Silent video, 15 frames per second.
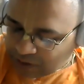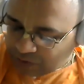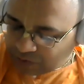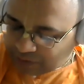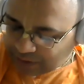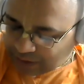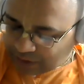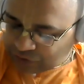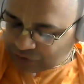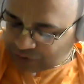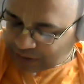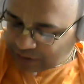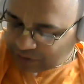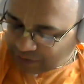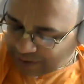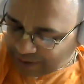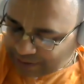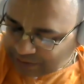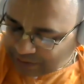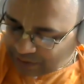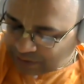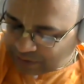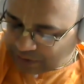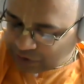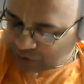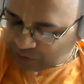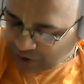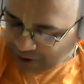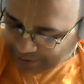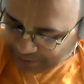only Arjuna inquires on this
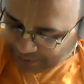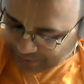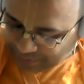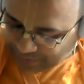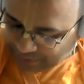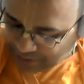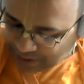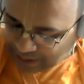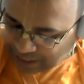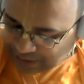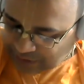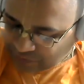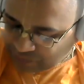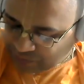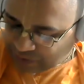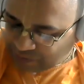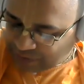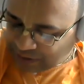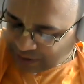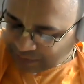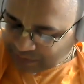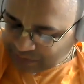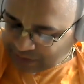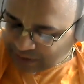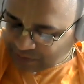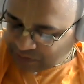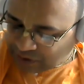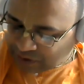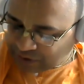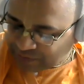point, as if he were himself
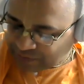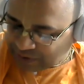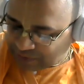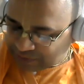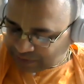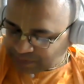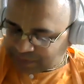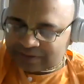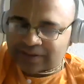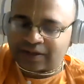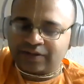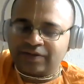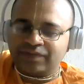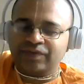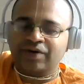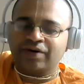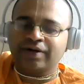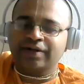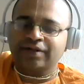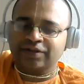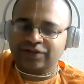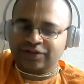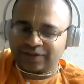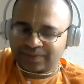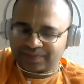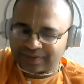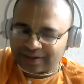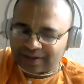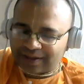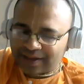not aware of the Personality of Godhead Krishna.
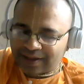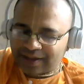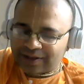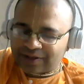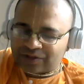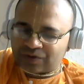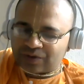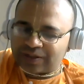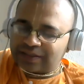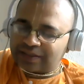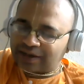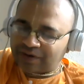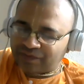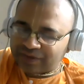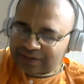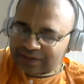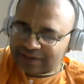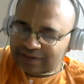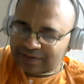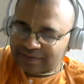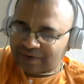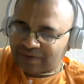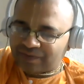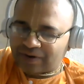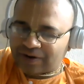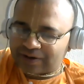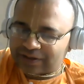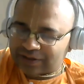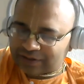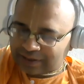So he is convinced of
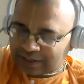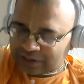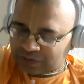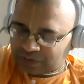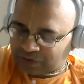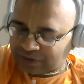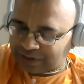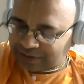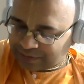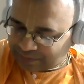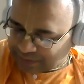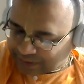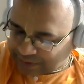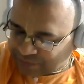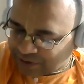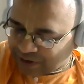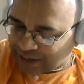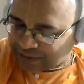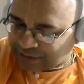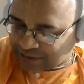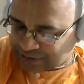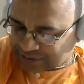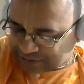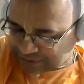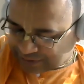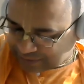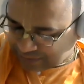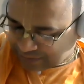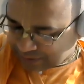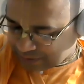what Krishna has spoken, but for others,